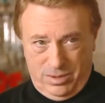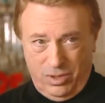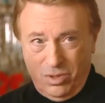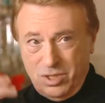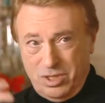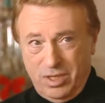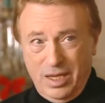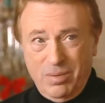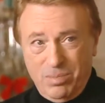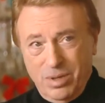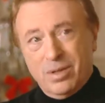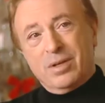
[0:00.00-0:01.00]
Go to
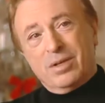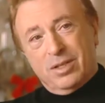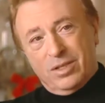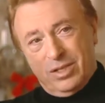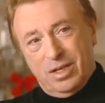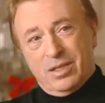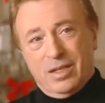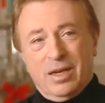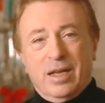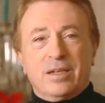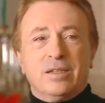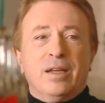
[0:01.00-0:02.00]
sleep. See it the
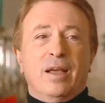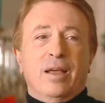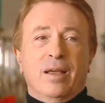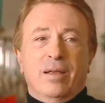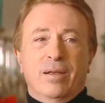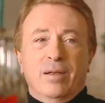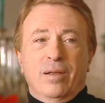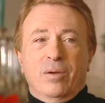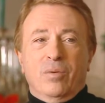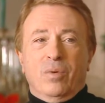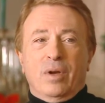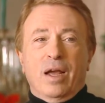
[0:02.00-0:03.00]
next day.
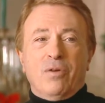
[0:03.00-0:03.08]
When